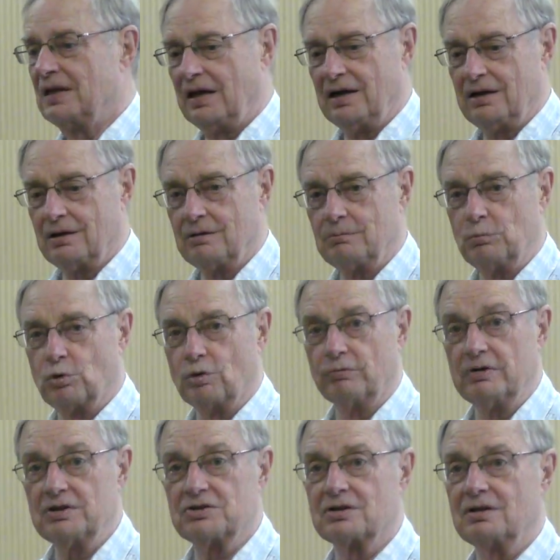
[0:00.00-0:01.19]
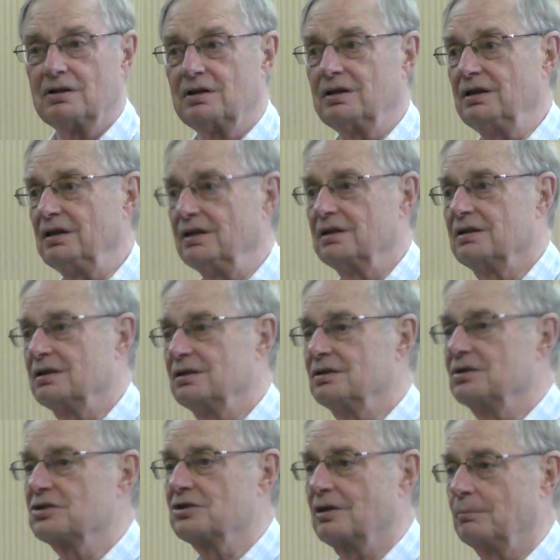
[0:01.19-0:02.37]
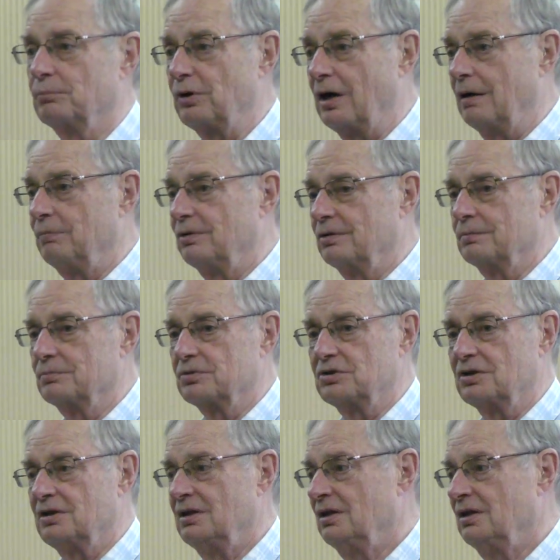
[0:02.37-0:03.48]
and more recently in some problems